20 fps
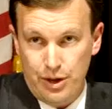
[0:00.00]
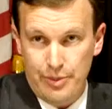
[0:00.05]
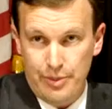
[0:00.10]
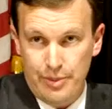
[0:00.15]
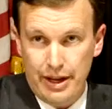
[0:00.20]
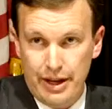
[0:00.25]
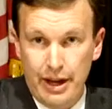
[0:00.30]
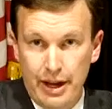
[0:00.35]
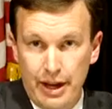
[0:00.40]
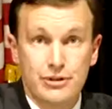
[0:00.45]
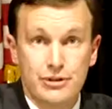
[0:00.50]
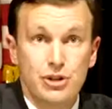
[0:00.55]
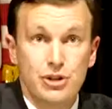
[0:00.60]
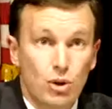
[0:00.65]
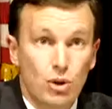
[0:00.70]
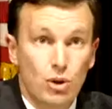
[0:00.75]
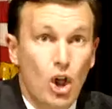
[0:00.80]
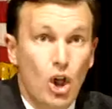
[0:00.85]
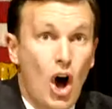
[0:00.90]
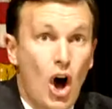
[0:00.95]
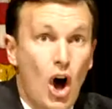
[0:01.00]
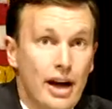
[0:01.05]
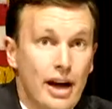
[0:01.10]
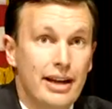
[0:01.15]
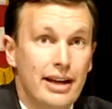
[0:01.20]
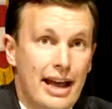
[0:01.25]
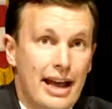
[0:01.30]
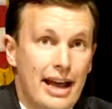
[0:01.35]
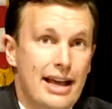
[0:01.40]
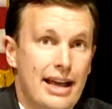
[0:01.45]
with my life so
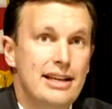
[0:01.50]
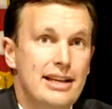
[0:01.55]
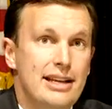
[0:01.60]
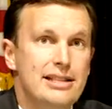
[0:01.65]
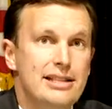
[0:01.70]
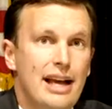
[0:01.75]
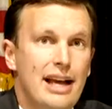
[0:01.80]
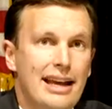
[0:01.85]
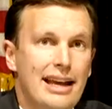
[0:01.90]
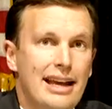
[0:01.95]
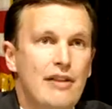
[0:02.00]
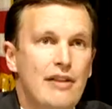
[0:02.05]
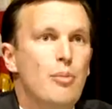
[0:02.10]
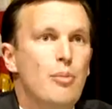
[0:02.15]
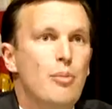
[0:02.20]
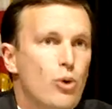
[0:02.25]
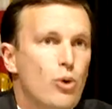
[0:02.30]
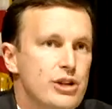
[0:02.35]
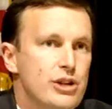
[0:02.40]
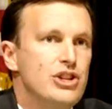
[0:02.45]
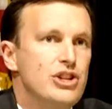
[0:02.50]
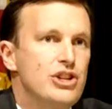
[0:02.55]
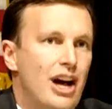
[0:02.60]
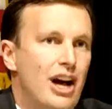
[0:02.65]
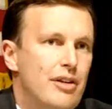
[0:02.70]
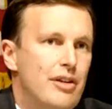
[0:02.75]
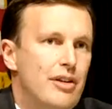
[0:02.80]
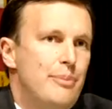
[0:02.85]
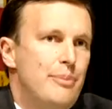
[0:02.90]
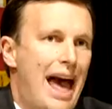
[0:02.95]
long as I gave a portion
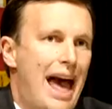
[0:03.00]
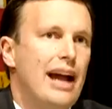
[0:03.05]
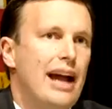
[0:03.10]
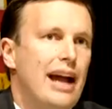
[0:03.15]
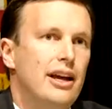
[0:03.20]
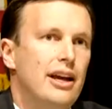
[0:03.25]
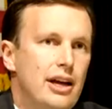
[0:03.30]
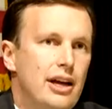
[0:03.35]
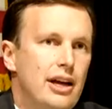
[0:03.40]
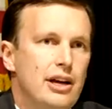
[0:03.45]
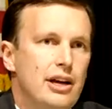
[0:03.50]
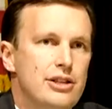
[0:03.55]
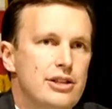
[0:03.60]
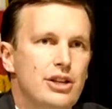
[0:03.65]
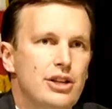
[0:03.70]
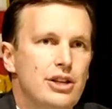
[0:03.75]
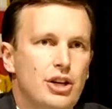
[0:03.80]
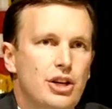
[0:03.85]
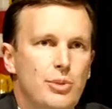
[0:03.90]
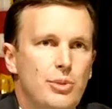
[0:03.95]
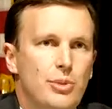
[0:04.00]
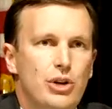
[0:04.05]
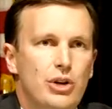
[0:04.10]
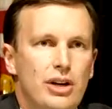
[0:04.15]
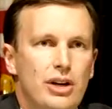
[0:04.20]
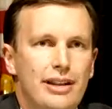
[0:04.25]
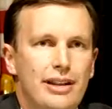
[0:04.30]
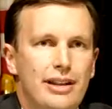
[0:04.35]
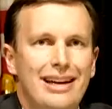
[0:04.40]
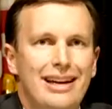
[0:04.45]
of it back to the
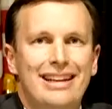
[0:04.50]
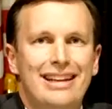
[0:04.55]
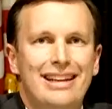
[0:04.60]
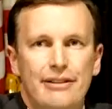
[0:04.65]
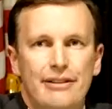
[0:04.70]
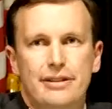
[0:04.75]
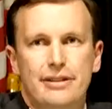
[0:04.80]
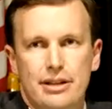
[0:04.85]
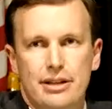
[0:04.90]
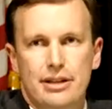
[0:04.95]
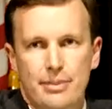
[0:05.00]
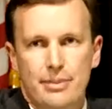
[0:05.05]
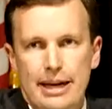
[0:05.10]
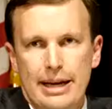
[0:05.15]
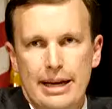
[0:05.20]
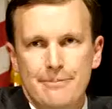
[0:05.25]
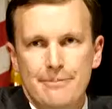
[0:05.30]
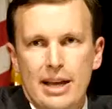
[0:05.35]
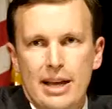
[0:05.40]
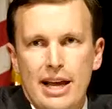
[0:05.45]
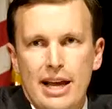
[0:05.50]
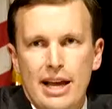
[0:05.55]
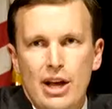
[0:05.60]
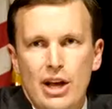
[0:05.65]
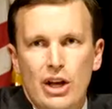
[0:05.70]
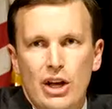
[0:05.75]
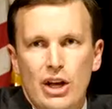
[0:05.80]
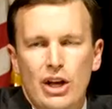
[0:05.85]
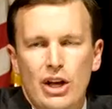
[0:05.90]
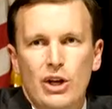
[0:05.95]
community that had gifted me.
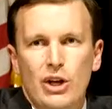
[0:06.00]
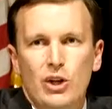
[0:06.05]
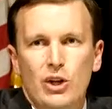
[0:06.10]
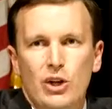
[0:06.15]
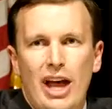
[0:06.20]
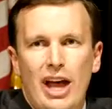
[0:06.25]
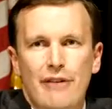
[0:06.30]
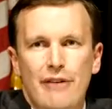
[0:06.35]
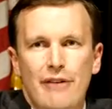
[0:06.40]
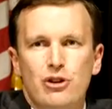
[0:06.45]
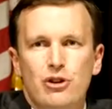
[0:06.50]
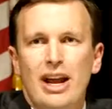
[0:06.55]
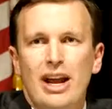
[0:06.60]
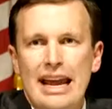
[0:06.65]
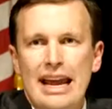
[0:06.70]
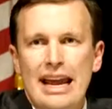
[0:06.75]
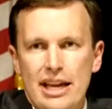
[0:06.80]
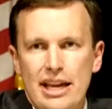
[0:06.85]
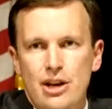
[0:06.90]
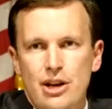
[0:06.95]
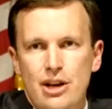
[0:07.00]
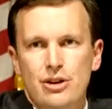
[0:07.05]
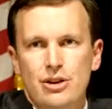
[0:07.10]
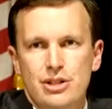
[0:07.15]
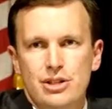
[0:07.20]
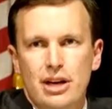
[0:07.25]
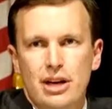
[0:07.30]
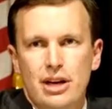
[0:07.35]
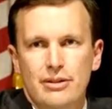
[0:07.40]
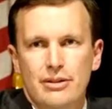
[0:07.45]
After 8
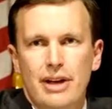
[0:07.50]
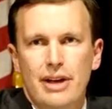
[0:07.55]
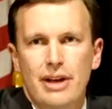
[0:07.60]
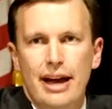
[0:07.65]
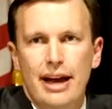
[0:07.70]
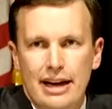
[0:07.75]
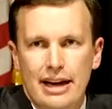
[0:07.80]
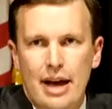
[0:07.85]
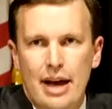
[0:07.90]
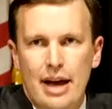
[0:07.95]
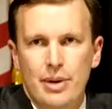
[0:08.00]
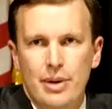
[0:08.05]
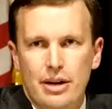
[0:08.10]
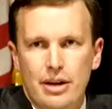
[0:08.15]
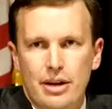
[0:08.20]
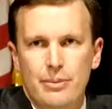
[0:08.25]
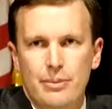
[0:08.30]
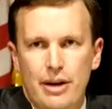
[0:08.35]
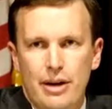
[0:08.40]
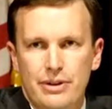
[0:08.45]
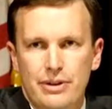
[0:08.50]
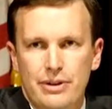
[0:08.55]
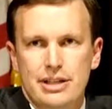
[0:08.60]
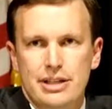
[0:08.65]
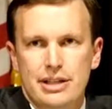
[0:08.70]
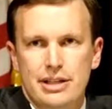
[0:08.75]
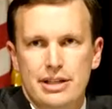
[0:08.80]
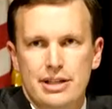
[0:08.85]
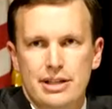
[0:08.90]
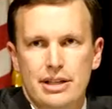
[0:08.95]
years of economic
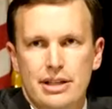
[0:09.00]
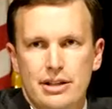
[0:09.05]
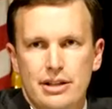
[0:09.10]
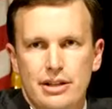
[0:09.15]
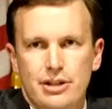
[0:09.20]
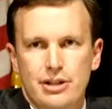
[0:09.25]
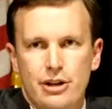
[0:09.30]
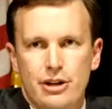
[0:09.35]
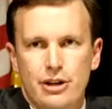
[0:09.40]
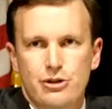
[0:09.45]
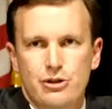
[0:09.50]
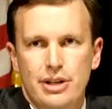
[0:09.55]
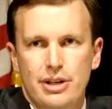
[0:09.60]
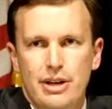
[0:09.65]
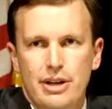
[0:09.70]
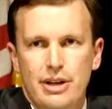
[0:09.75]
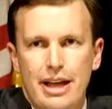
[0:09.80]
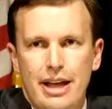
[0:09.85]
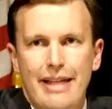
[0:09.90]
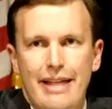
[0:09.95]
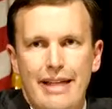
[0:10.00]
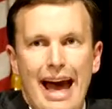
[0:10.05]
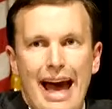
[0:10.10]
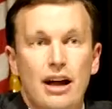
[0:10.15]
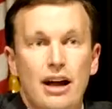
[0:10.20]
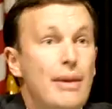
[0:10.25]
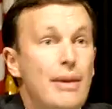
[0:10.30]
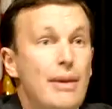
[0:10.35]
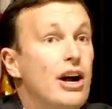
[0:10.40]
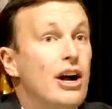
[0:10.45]
malfeasance in this country,
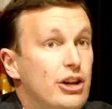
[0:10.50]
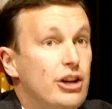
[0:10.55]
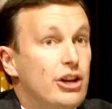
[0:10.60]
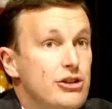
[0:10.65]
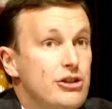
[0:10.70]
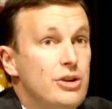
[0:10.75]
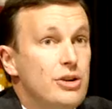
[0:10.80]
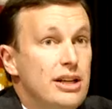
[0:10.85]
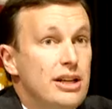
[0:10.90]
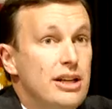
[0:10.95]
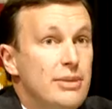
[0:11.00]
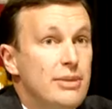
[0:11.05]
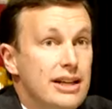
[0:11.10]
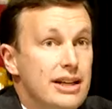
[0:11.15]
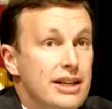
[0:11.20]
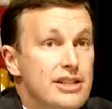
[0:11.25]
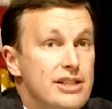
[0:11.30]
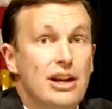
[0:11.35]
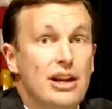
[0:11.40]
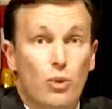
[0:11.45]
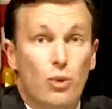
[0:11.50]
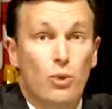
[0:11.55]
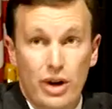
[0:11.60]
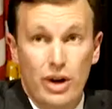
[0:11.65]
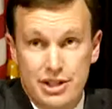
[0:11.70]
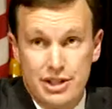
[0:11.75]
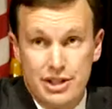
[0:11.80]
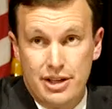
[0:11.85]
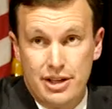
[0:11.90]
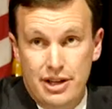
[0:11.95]
that American dream is at
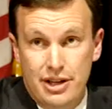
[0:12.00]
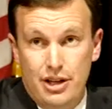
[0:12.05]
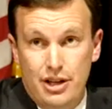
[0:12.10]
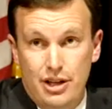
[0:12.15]
risk